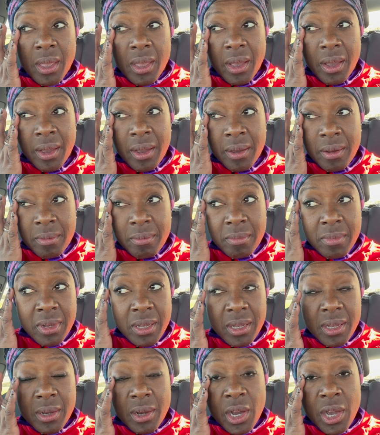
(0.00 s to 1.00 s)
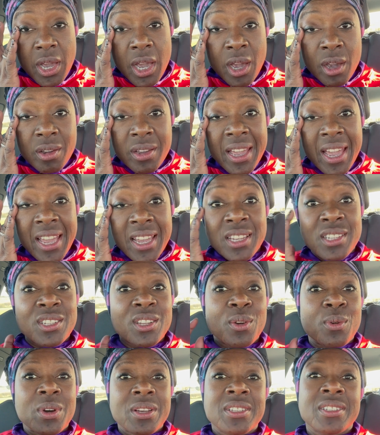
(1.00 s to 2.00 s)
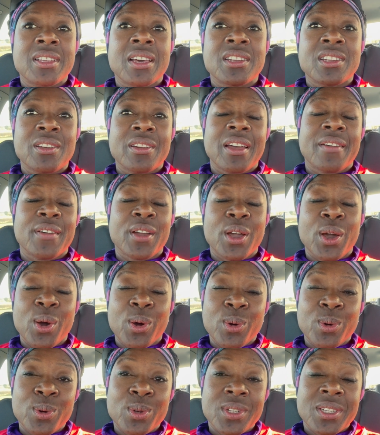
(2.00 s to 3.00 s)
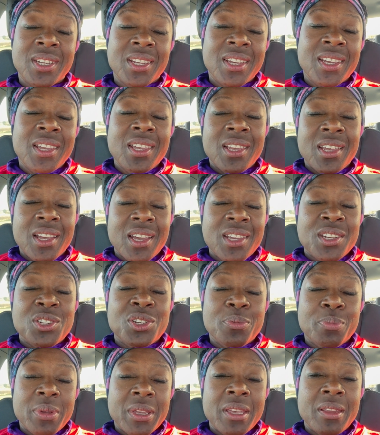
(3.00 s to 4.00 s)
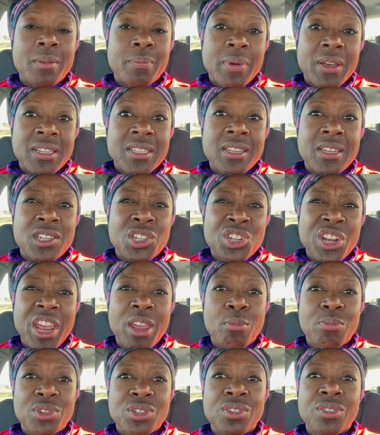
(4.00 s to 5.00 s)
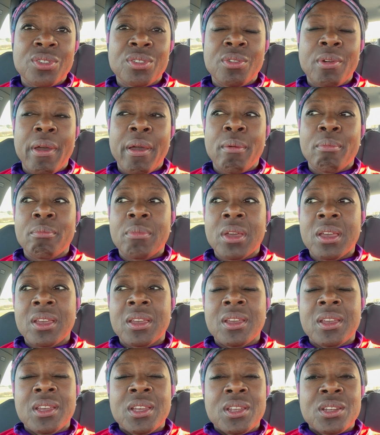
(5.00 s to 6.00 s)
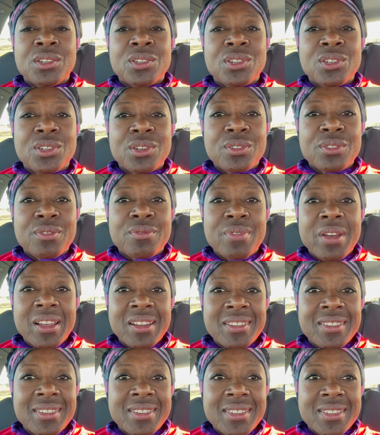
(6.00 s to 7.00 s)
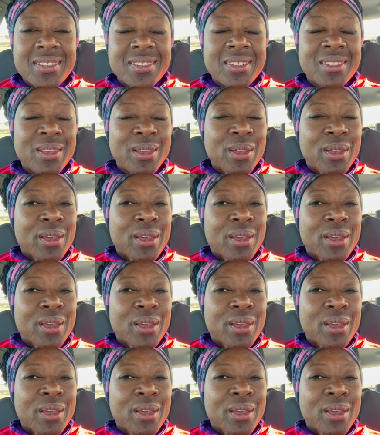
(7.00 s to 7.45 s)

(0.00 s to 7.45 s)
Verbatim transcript: Um, okay, so once I don't have a cold, I should be in better shape to um, to do the runs.